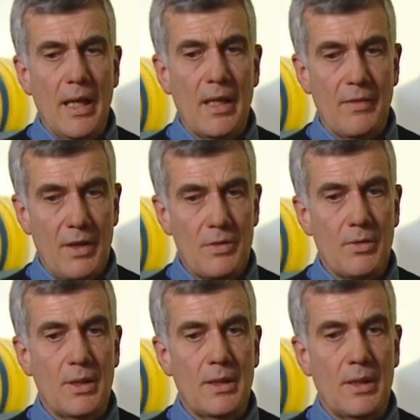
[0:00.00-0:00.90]
And
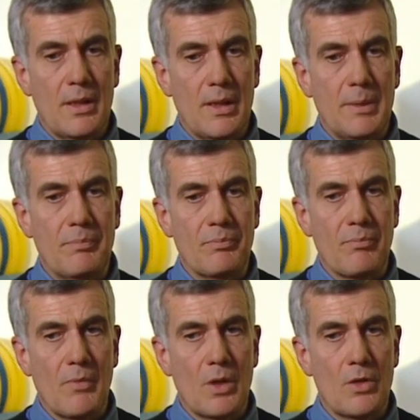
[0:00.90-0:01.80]
eventually um,
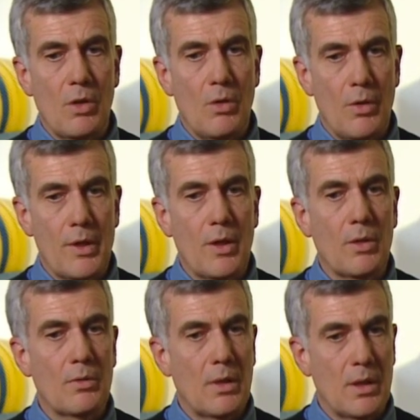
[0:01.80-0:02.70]
Joe
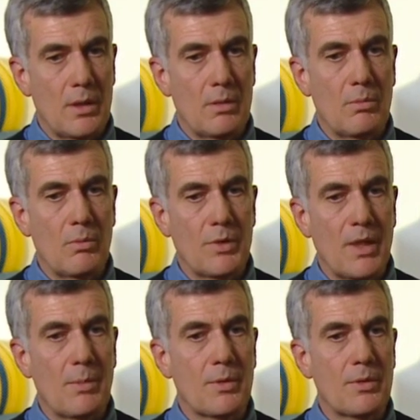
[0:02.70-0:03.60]
Oriolo uh,
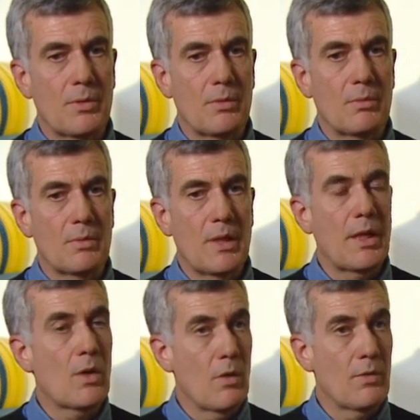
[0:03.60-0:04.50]
was able to
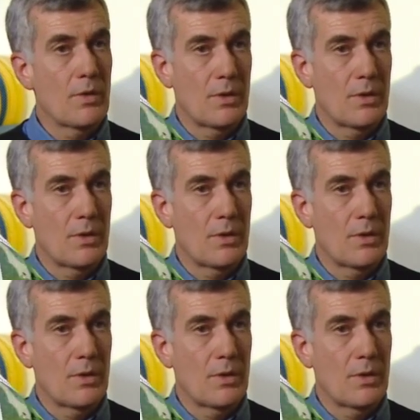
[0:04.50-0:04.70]
take over